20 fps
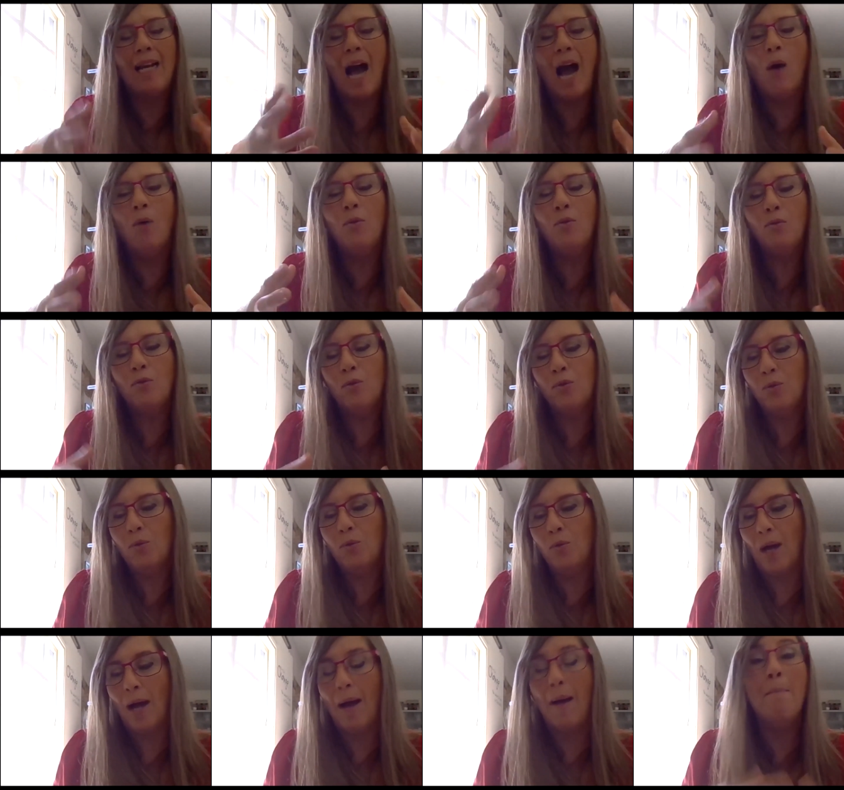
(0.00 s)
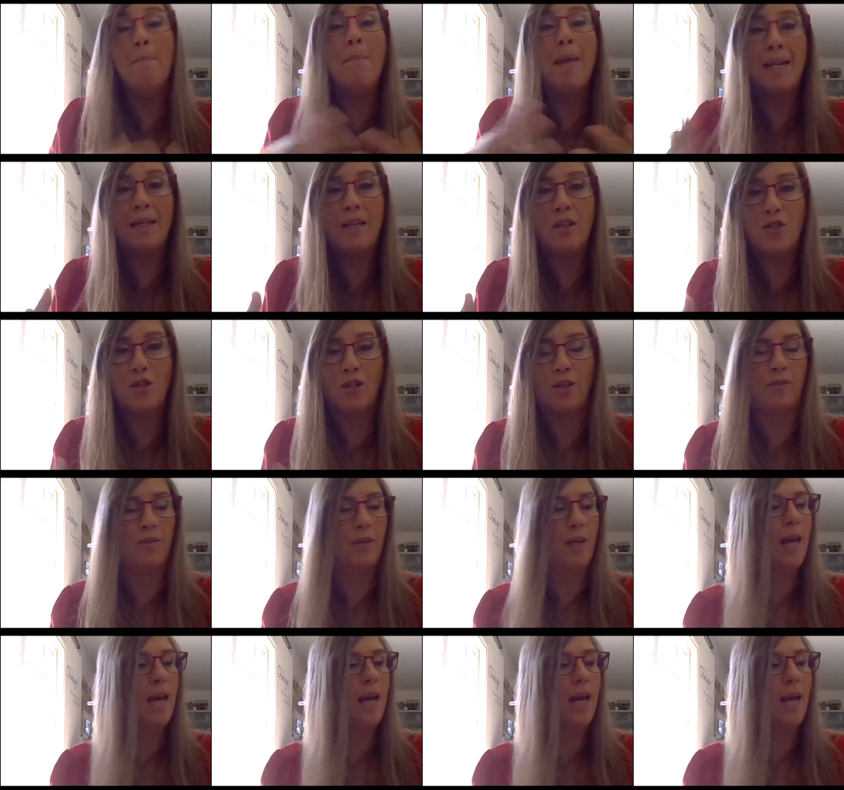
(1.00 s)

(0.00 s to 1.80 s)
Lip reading: how to manage it.